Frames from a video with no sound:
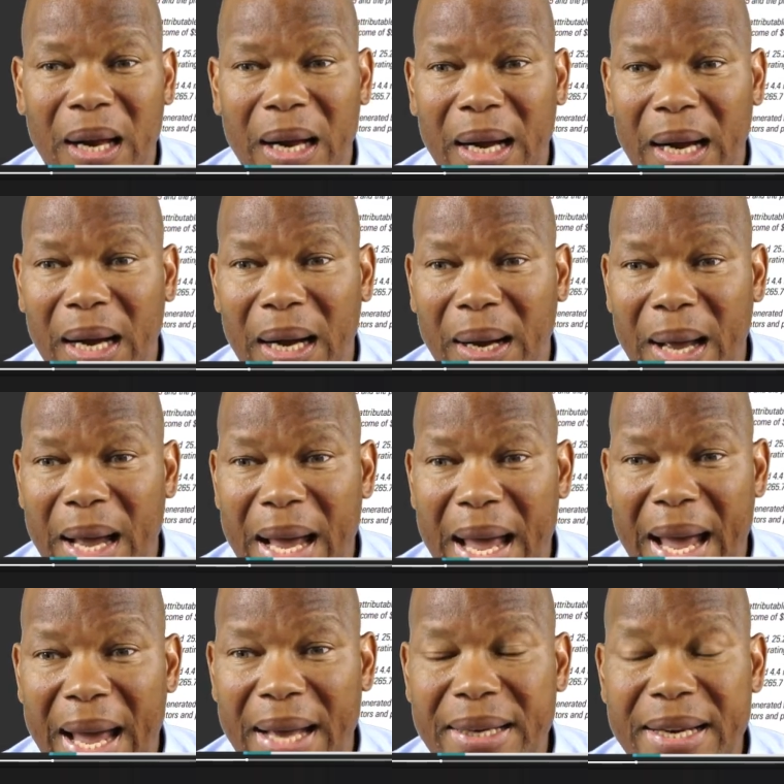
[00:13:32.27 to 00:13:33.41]

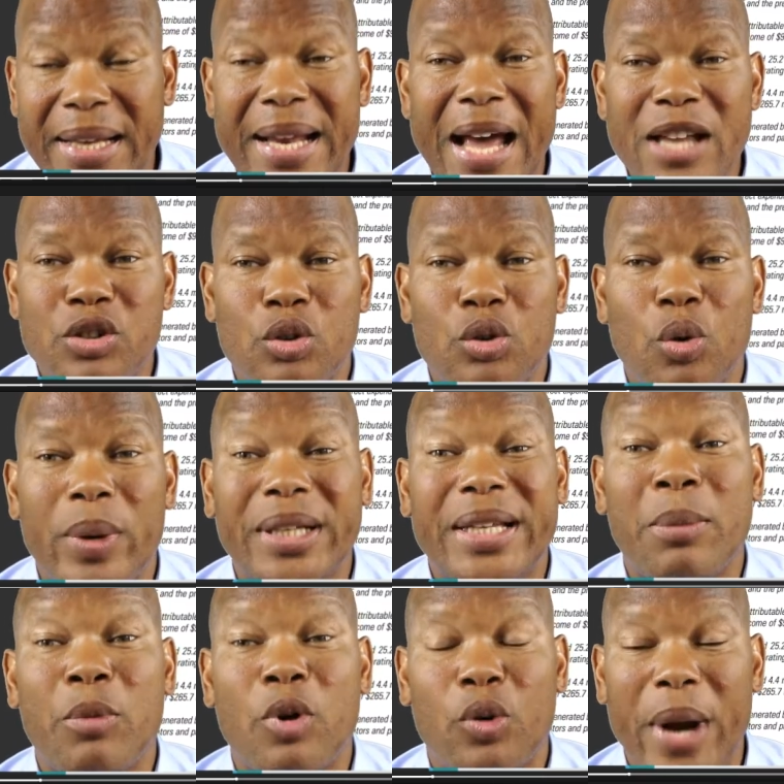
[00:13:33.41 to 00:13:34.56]
and it has to do with
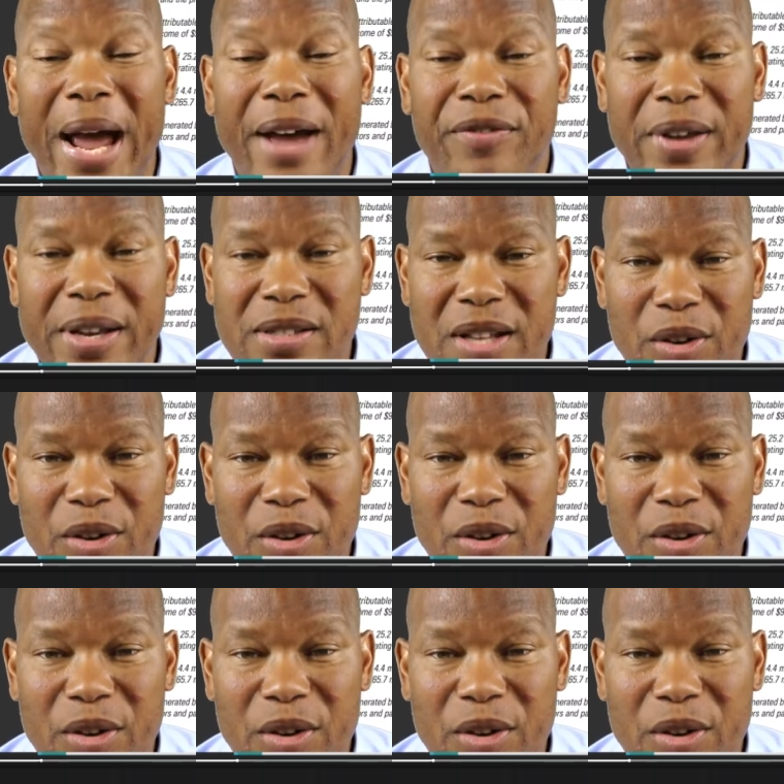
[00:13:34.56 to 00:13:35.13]
demographics,